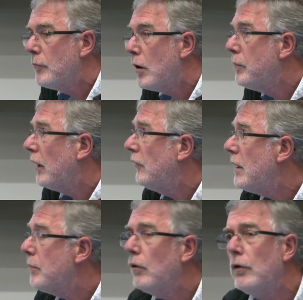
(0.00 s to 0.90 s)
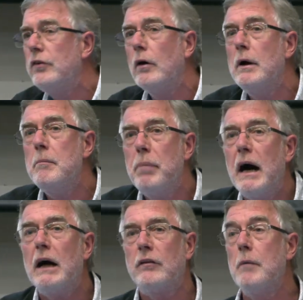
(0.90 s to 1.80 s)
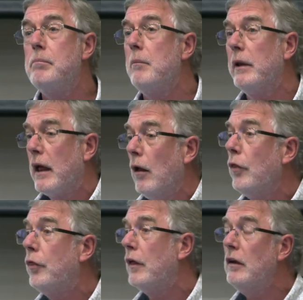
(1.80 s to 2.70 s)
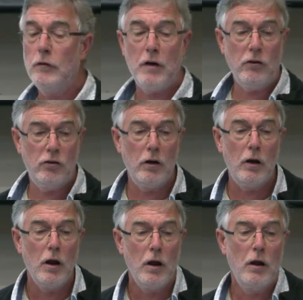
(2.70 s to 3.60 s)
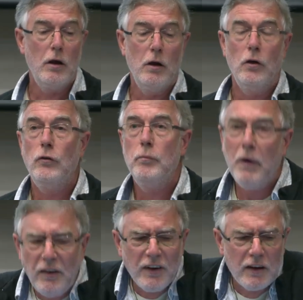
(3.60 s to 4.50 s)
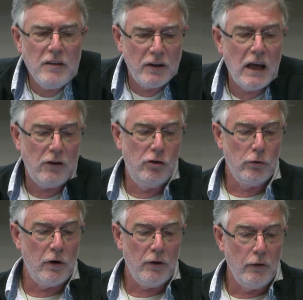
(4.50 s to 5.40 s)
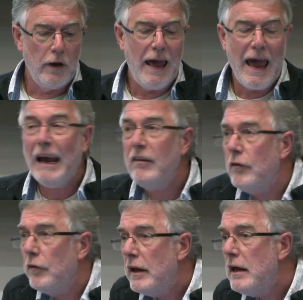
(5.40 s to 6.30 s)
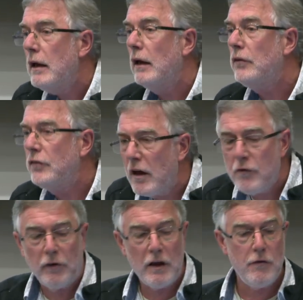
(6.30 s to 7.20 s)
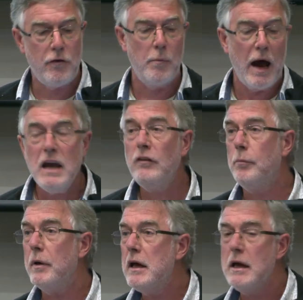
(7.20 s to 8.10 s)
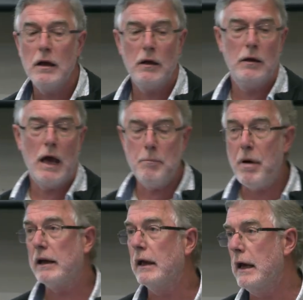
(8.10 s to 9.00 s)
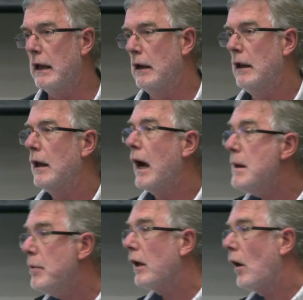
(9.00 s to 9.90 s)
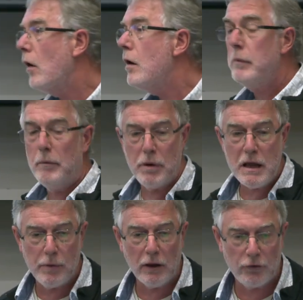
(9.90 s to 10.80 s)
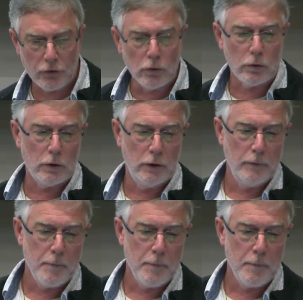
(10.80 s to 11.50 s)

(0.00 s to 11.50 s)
and mobility, but also in part a public health intervention, basically to get children actively and safely from A to B and back again, A being home and B being school.